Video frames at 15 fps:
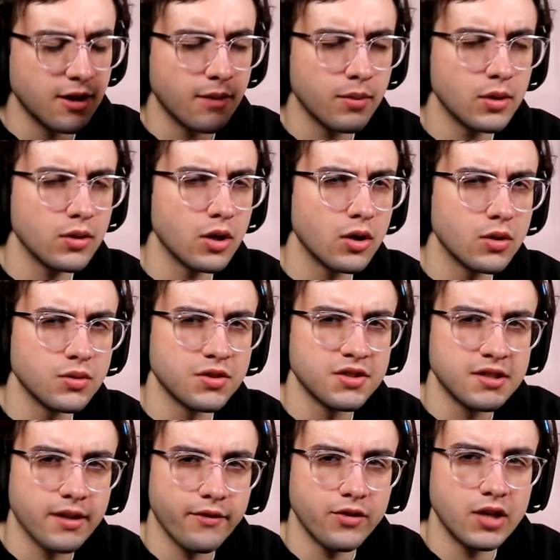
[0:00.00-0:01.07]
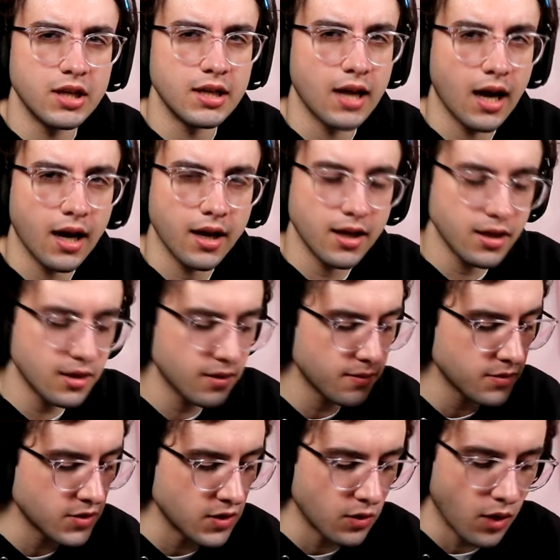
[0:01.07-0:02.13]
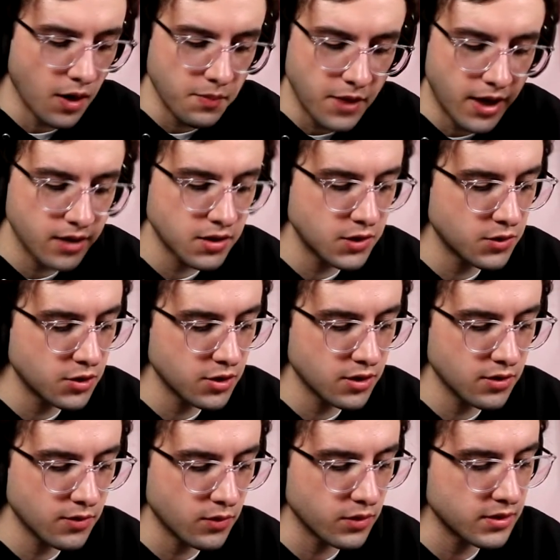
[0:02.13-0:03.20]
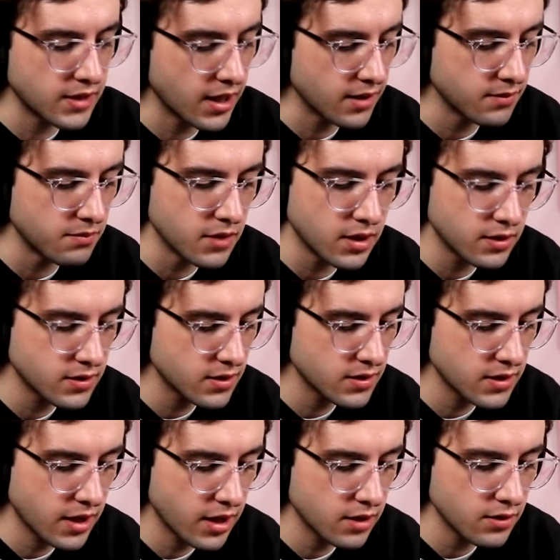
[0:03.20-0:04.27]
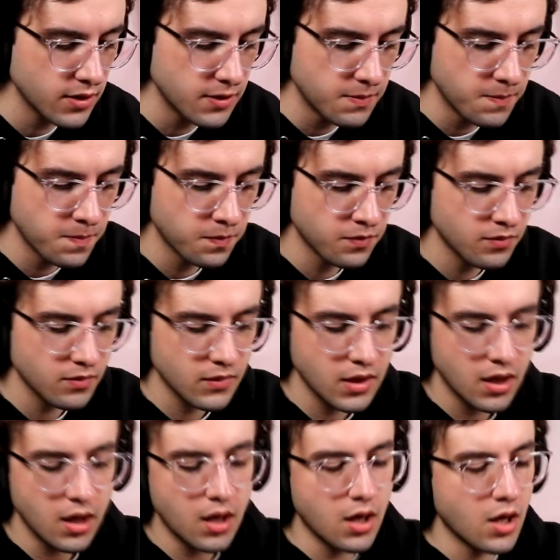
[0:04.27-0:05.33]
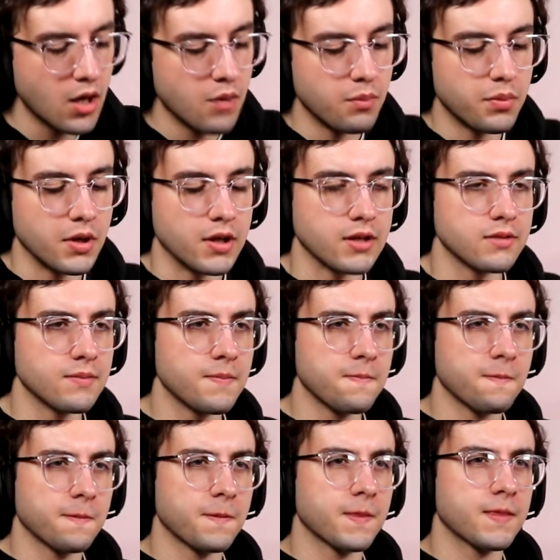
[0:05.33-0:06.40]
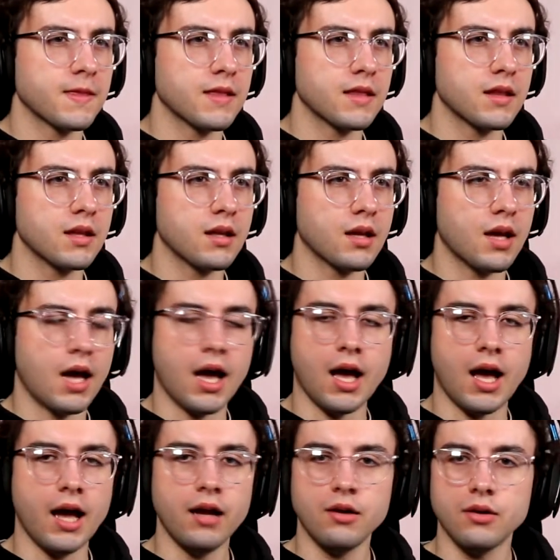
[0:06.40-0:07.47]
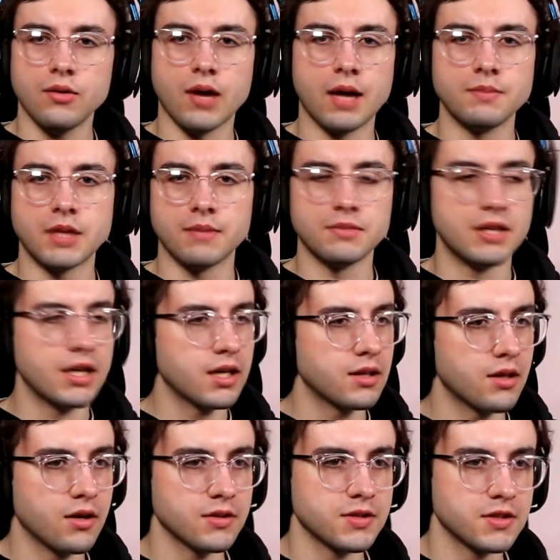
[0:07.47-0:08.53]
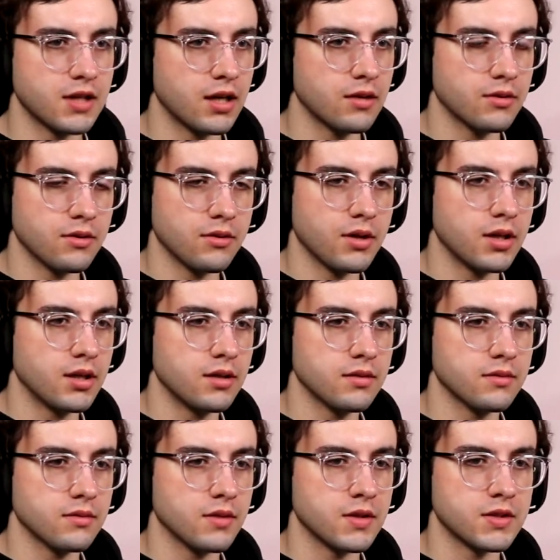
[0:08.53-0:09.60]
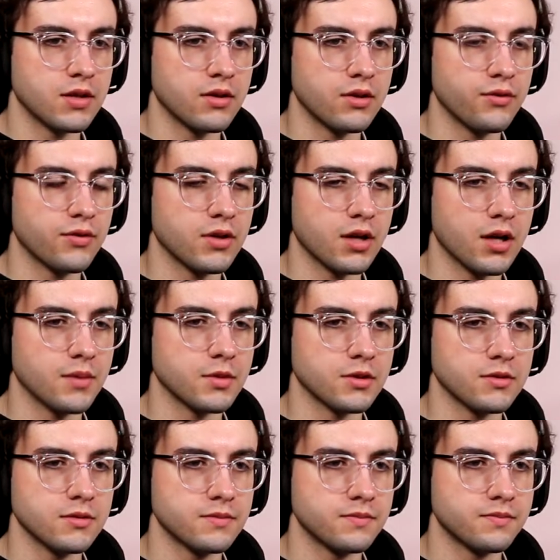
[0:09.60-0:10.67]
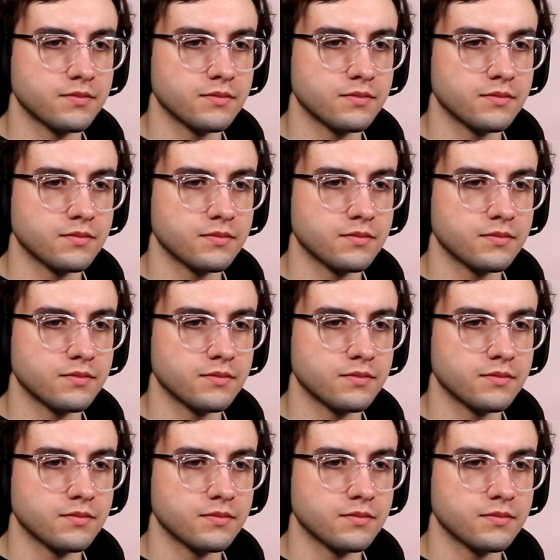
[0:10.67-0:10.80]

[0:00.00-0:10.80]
0079, so I'm not too sure what that means exactly, but I don't know. I'm digging the art style already. It's already phenomenal.